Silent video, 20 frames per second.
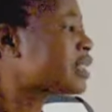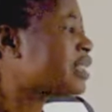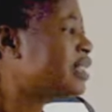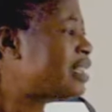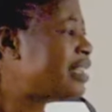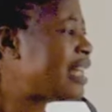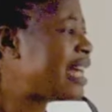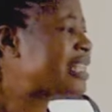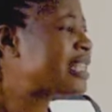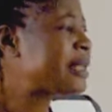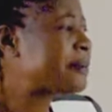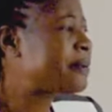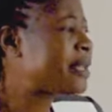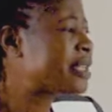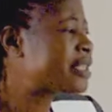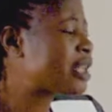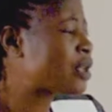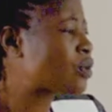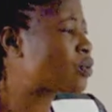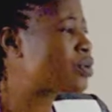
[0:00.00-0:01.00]
Leadership
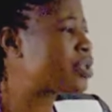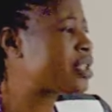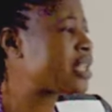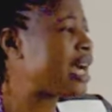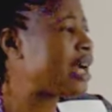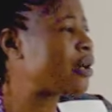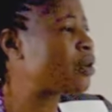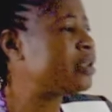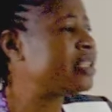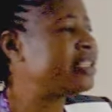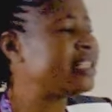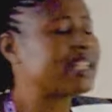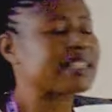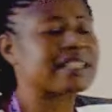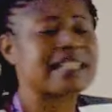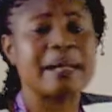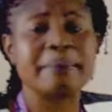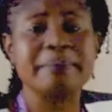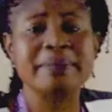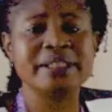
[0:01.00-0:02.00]
plays a crucial role in
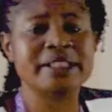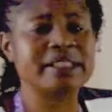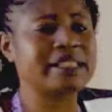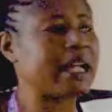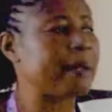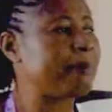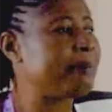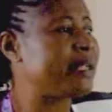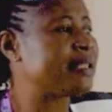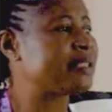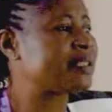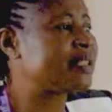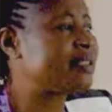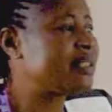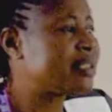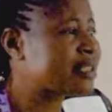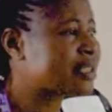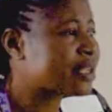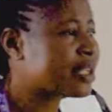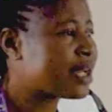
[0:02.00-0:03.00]
establishing and
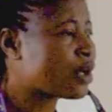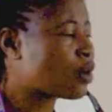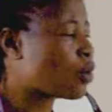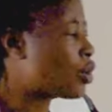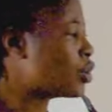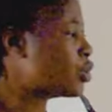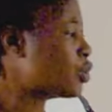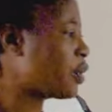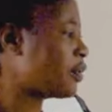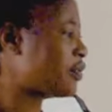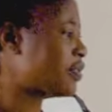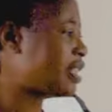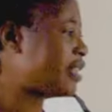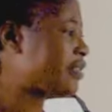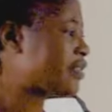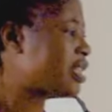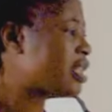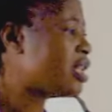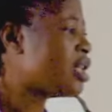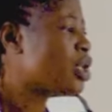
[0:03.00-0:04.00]
maintaining a culture of safety.